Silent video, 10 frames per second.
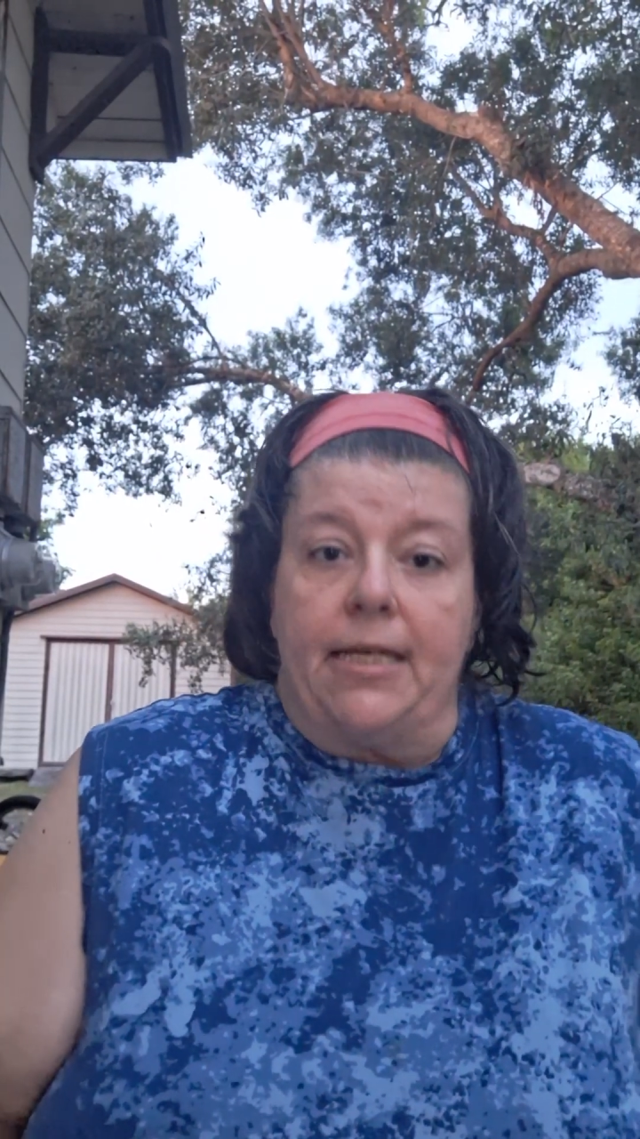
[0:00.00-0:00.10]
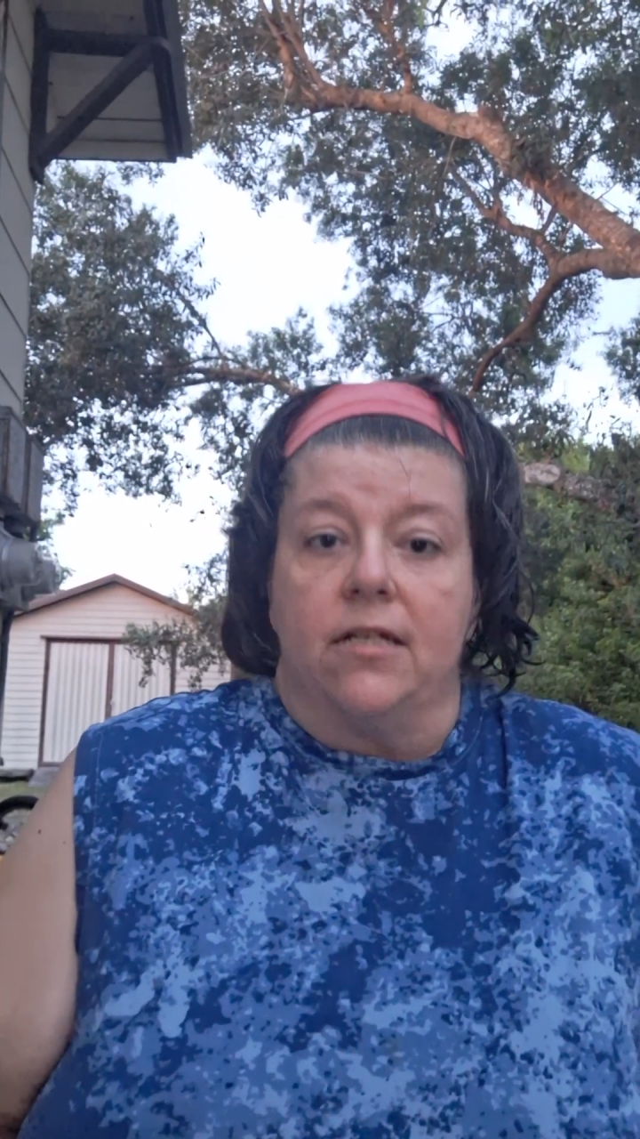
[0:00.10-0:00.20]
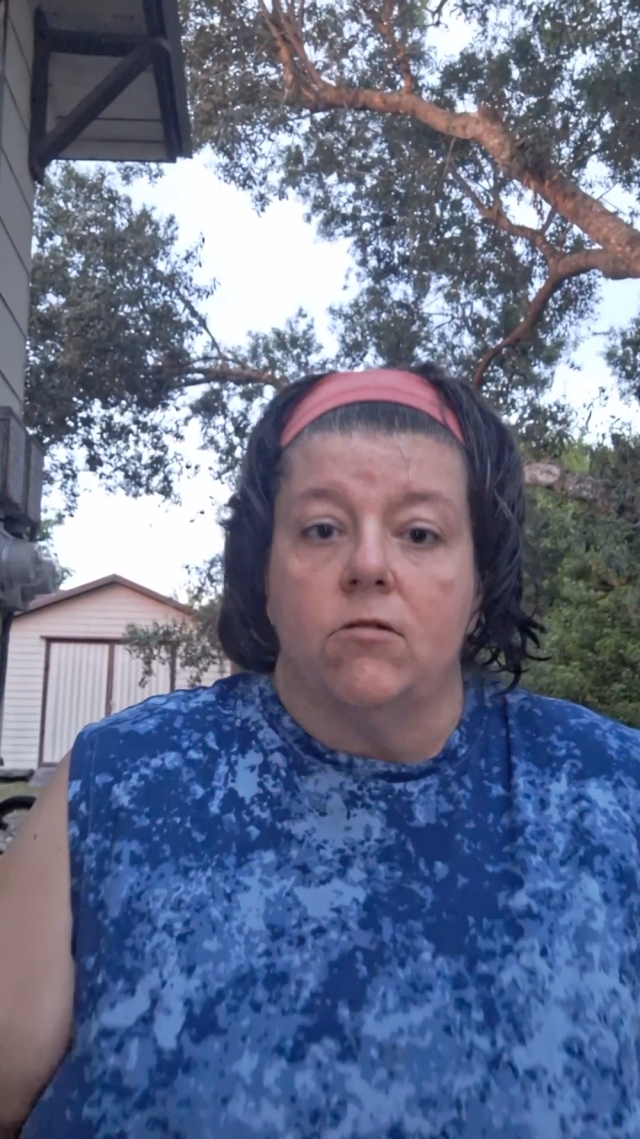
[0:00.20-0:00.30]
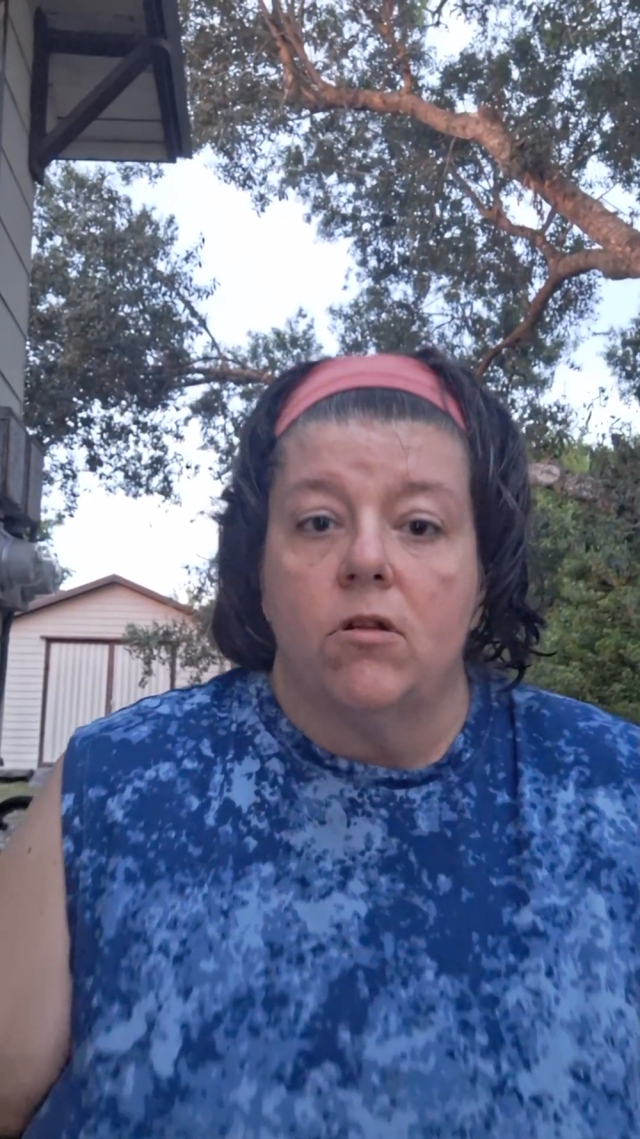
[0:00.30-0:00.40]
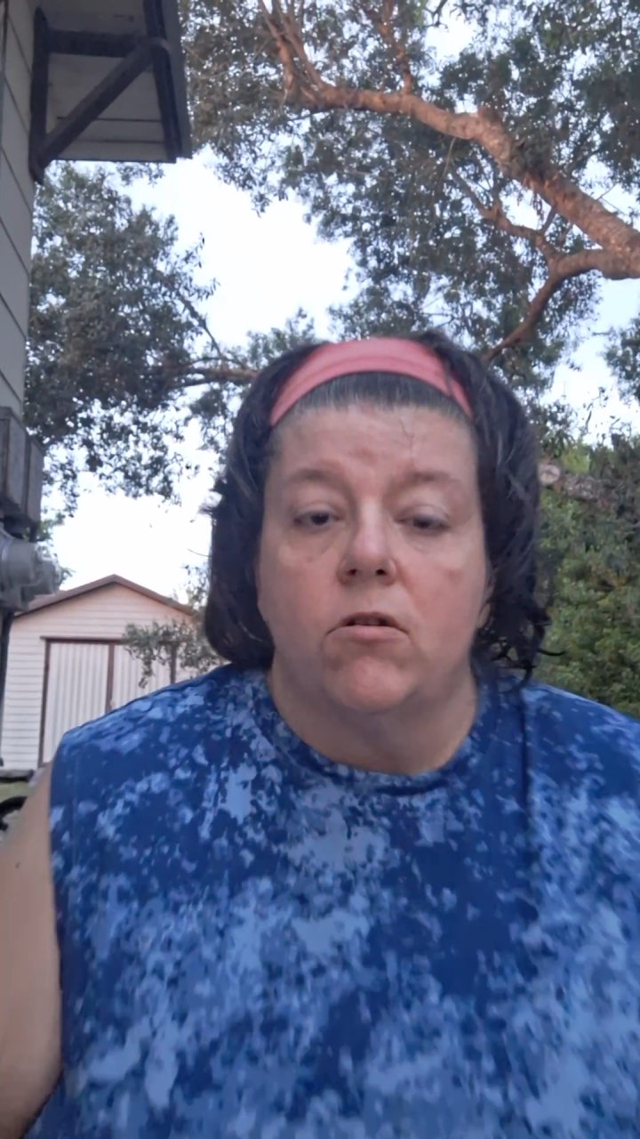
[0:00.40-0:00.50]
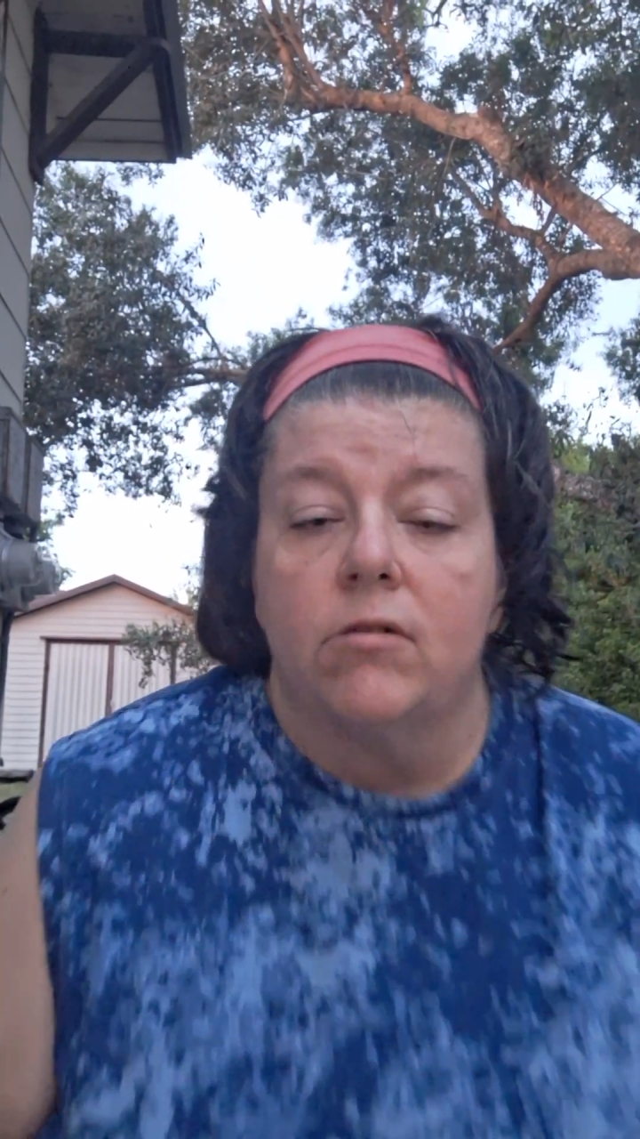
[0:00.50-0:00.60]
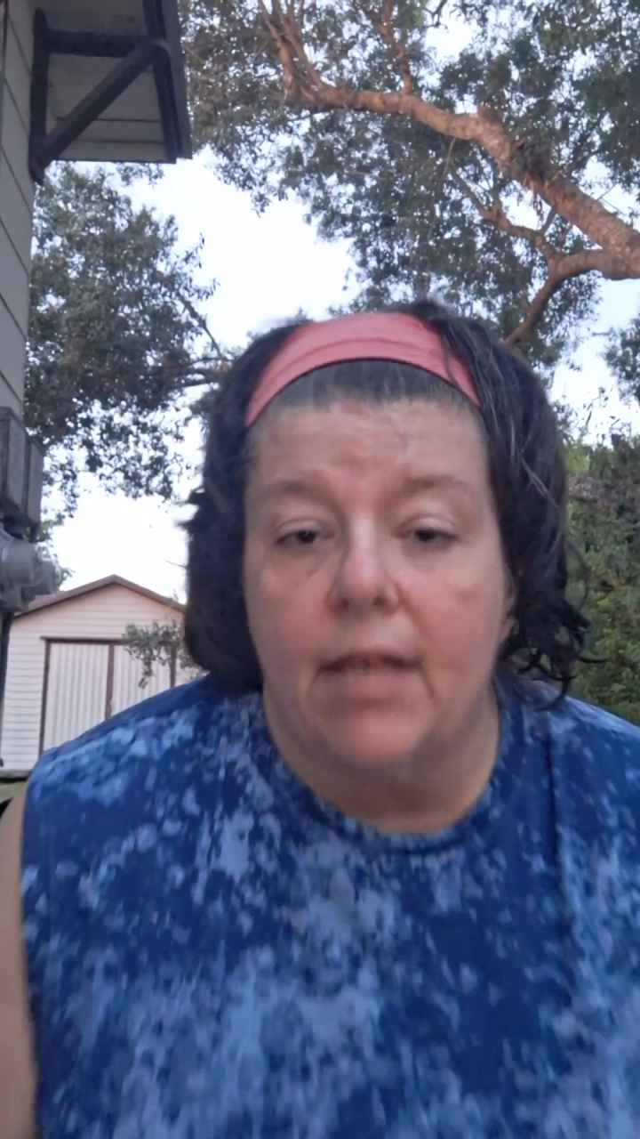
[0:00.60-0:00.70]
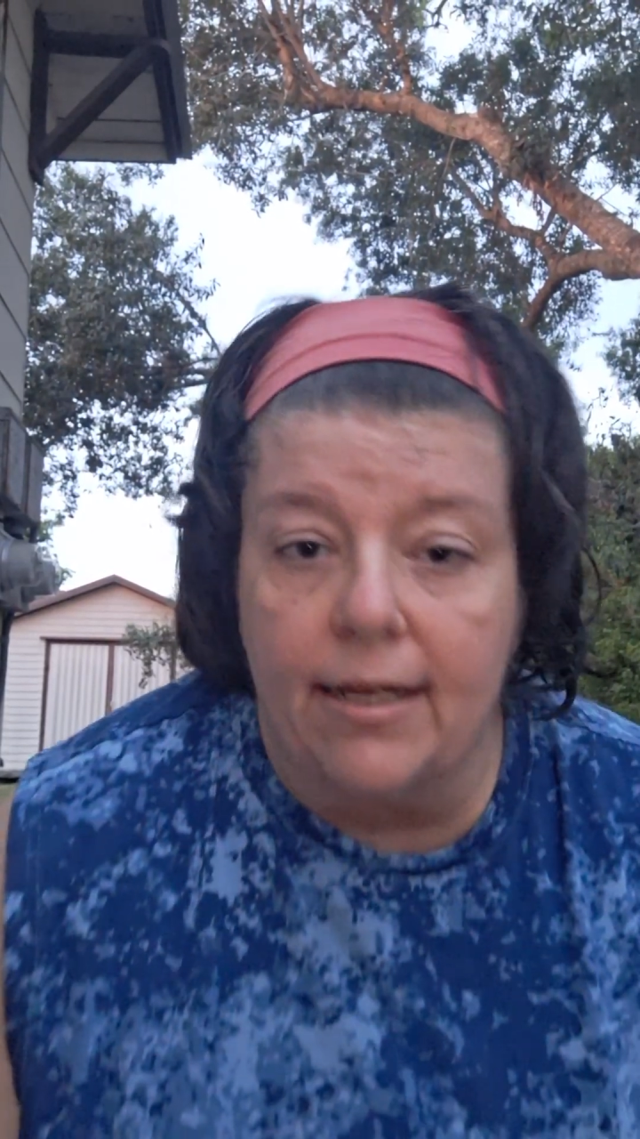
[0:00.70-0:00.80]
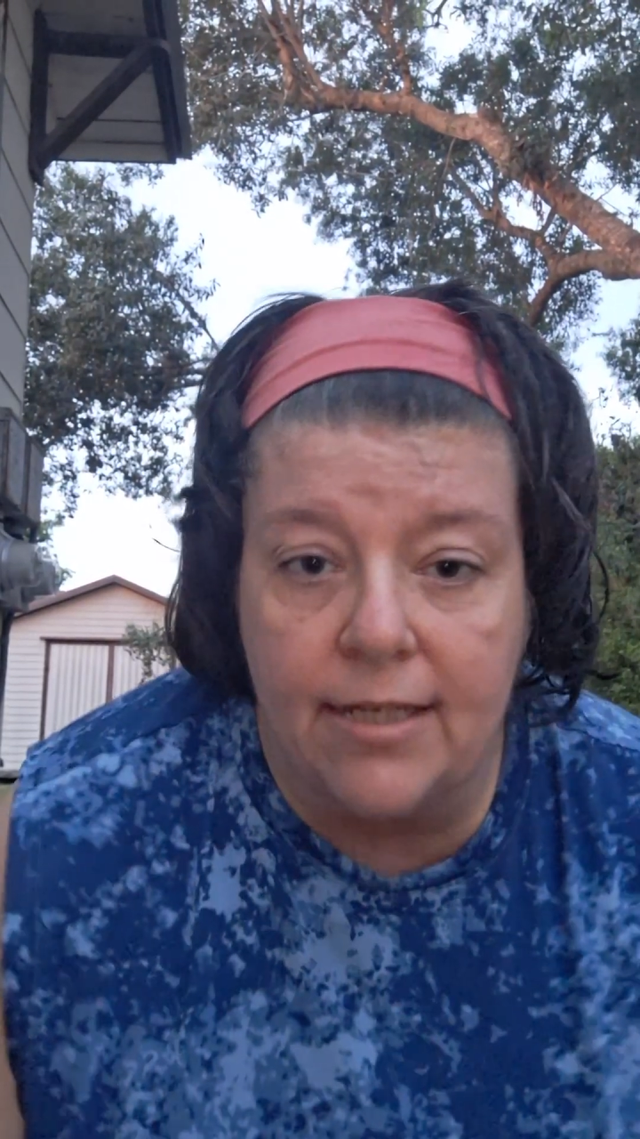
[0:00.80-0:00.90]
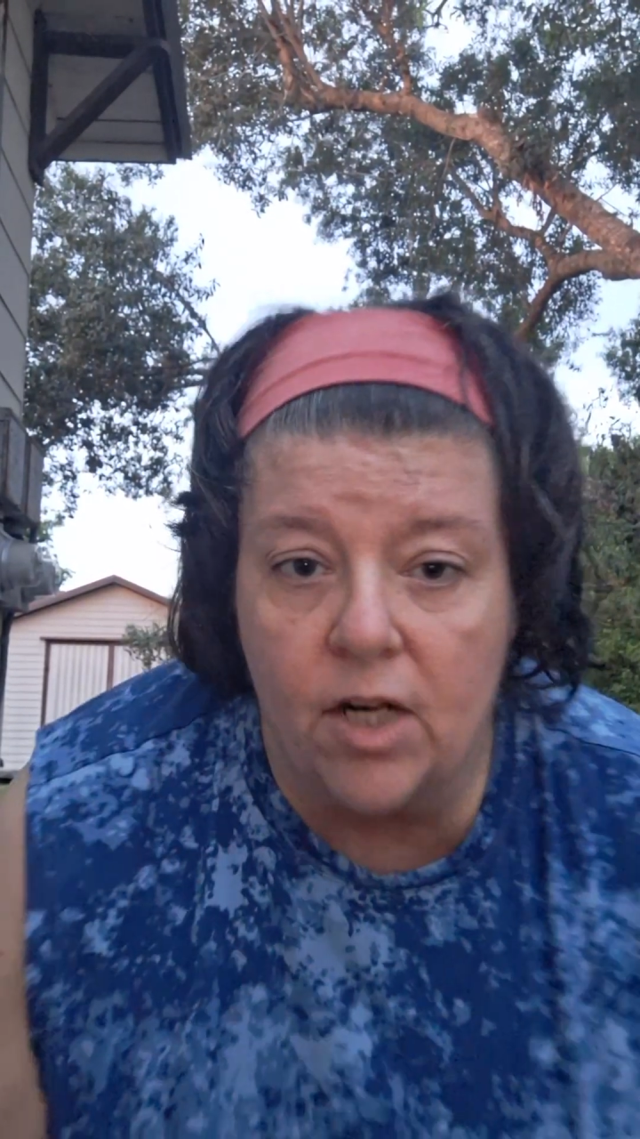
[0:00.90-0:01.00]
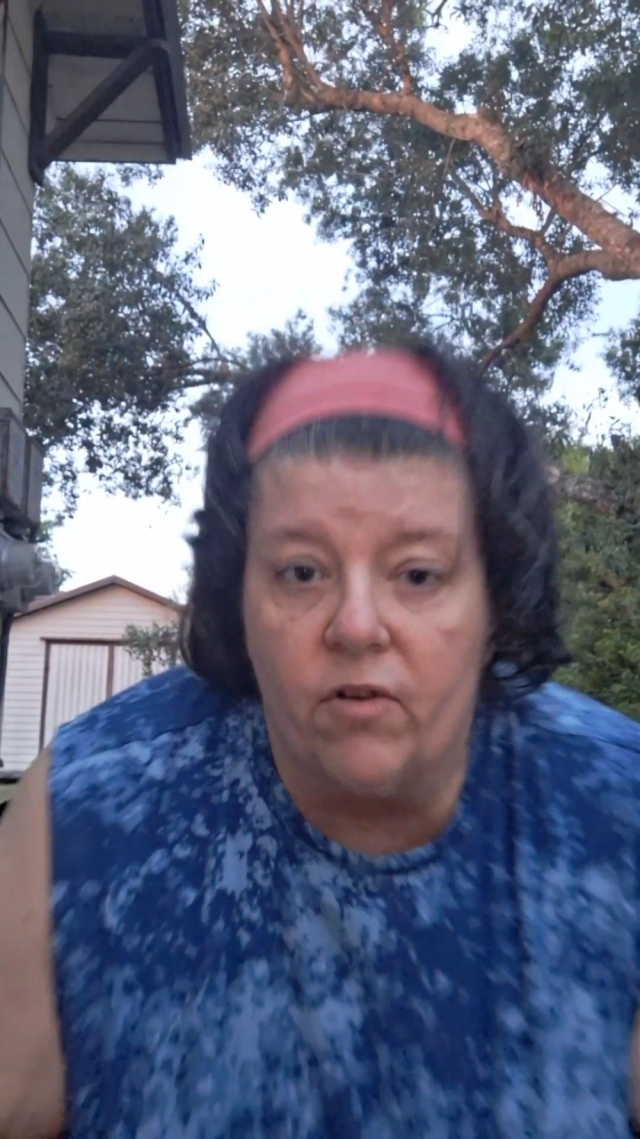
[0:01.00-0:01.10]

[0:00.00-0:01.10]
I do those like 10